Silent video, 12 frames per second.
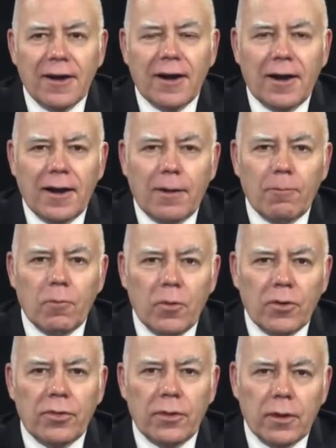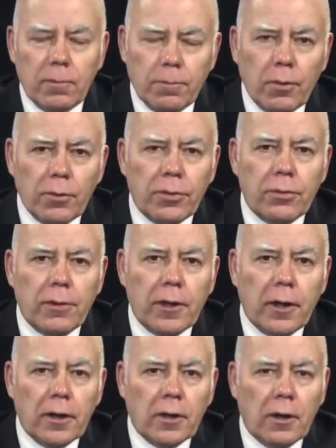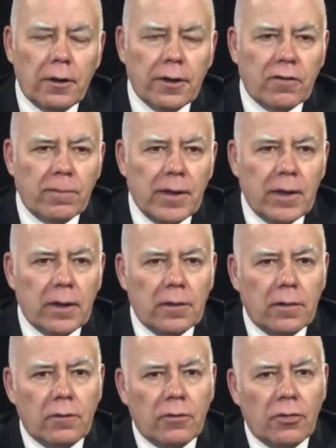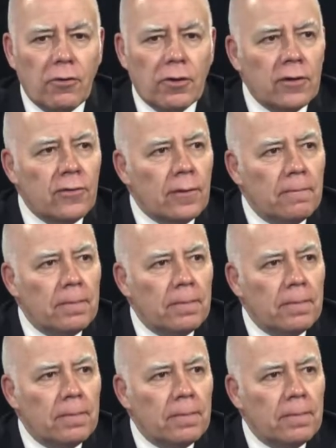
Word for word: um, with both my colleagues being in their 30s